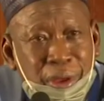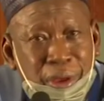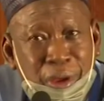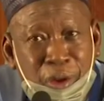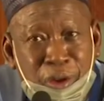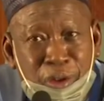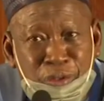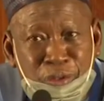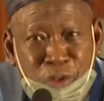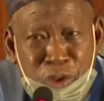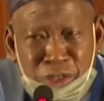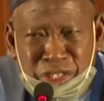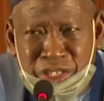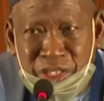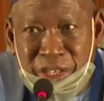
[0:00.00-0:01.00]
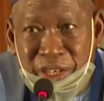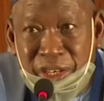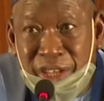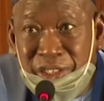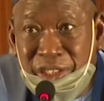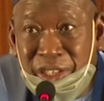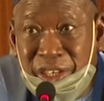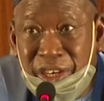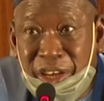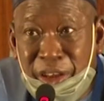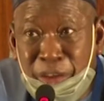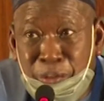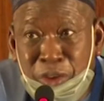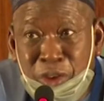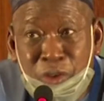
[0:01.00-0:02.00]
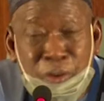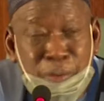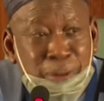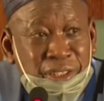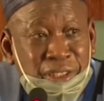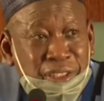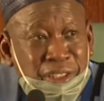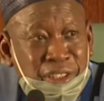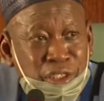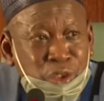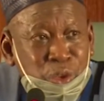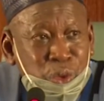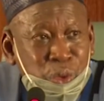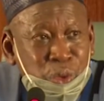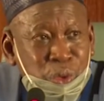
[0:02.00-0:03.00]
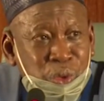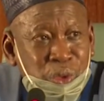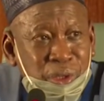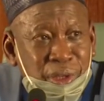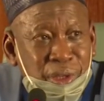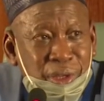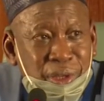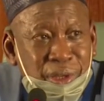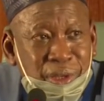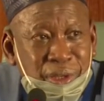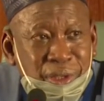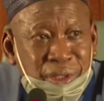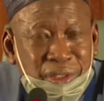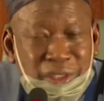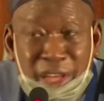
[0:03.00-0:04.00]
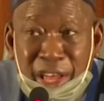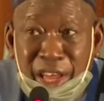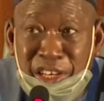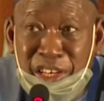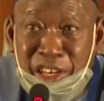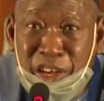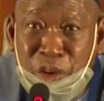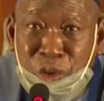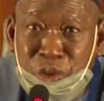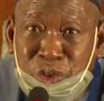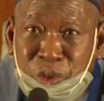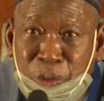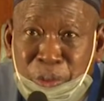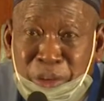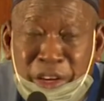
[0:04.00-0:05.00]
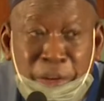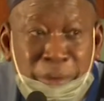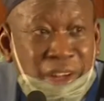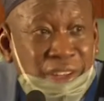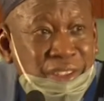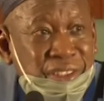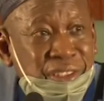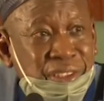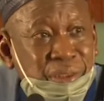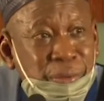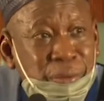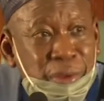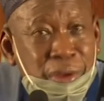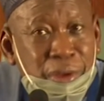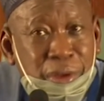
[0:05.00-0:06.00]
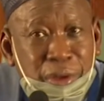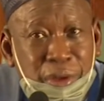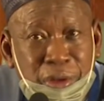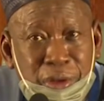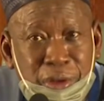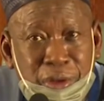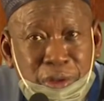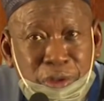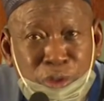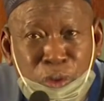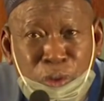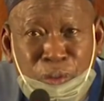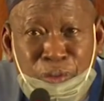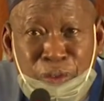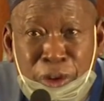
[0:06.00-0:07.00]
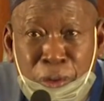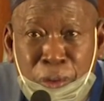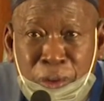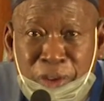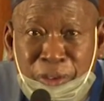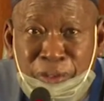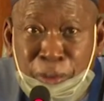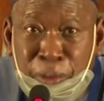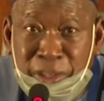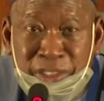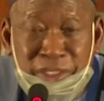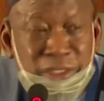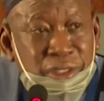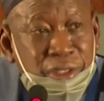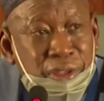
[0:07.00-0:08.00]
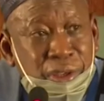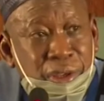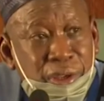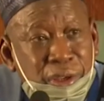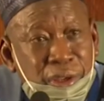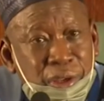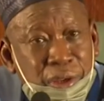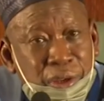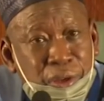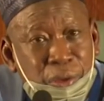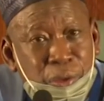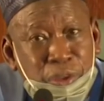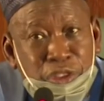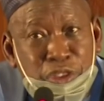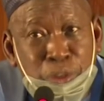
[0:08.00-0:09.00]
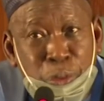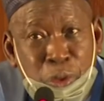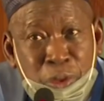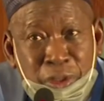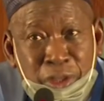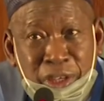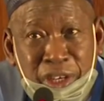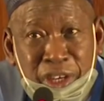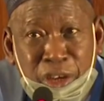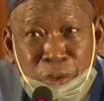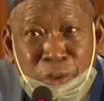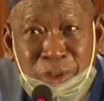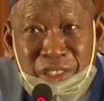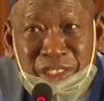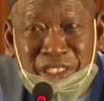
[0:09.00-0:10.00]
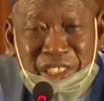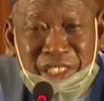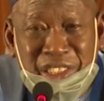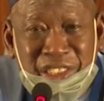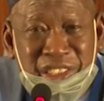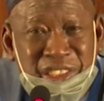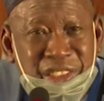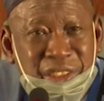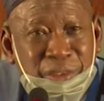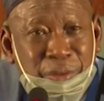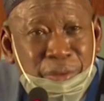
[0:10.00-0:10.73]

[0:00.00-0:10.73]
Our forests in Nigeria have been converted into the hideouts of criminals. So Falgore Forest, which is bordering Kaduna State,